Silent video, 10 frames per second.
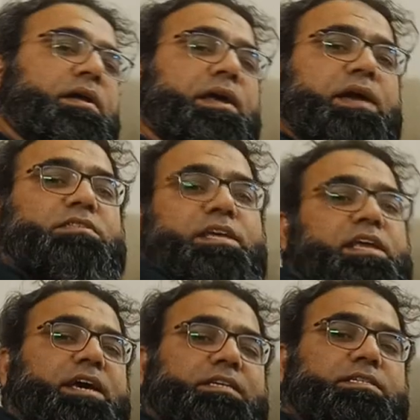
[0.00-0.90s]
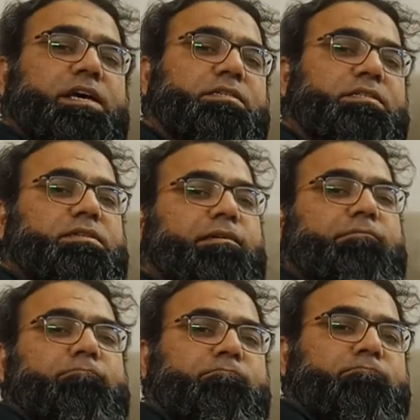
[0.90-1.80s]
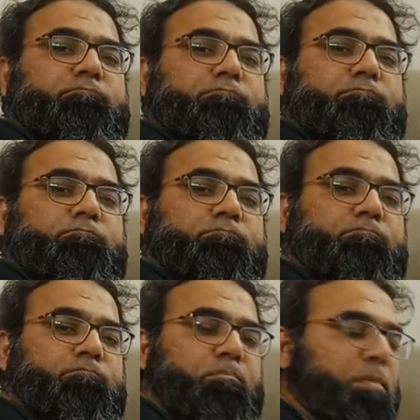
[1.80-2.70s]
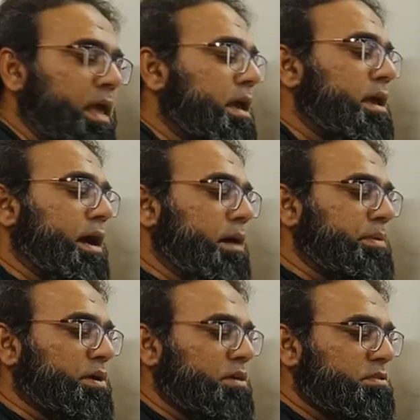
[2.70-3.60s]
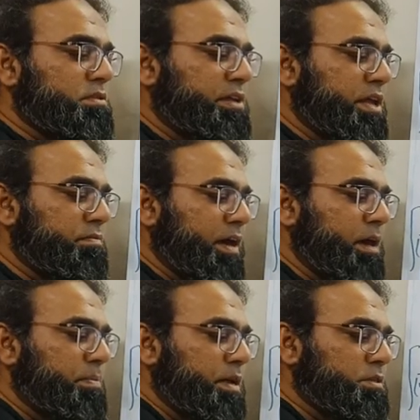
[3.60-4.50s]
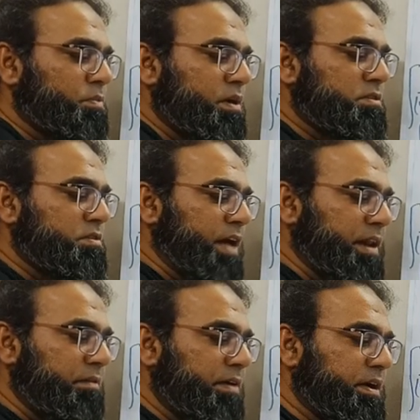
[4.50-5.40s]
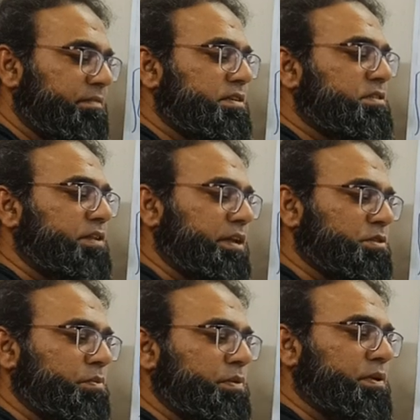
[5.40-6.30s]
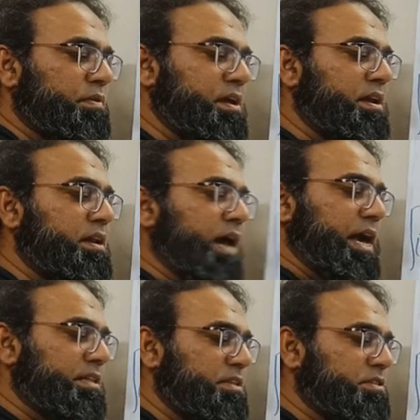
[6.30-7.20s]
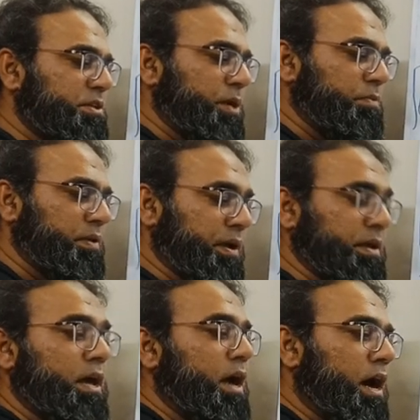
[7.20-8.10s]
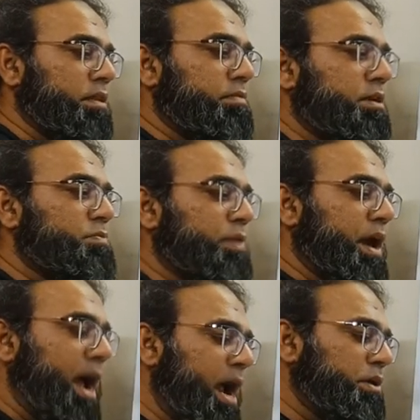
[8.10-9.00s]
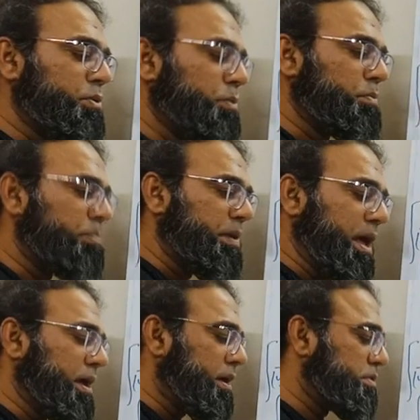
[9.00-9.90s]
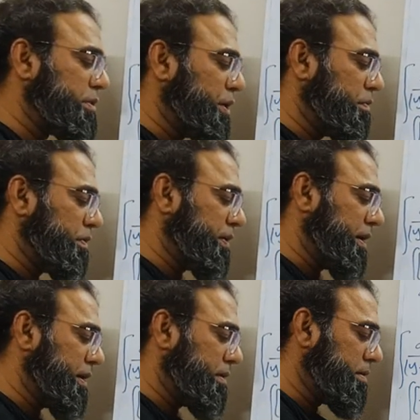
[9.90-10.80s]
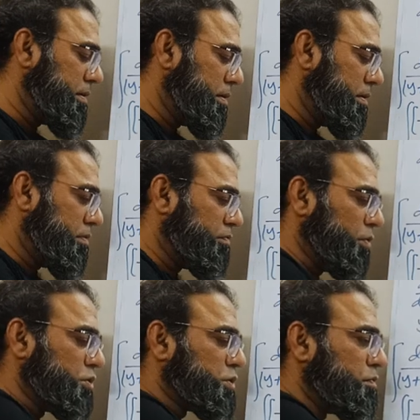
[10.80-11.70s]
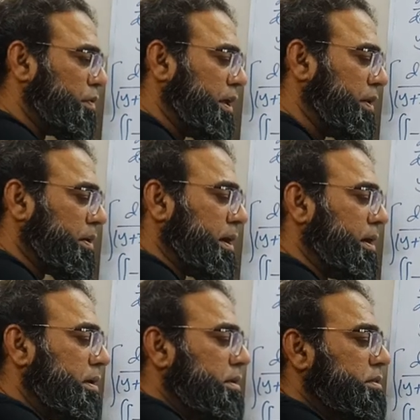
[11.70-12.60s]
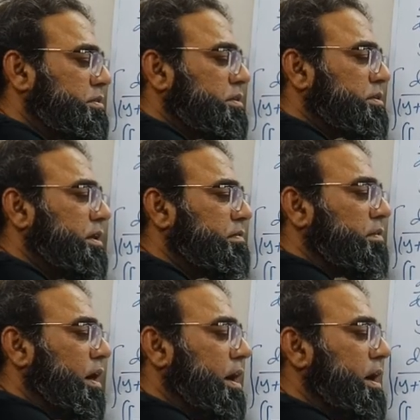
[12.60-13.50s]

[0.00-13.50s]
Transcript: here? Yes, any guesses? Hmm? Yeah, because 3y plus 1's derivative is 3. So we really like this 3 over here. Otherwise, we had to bring a 3 over here forcefully, okay? This is dy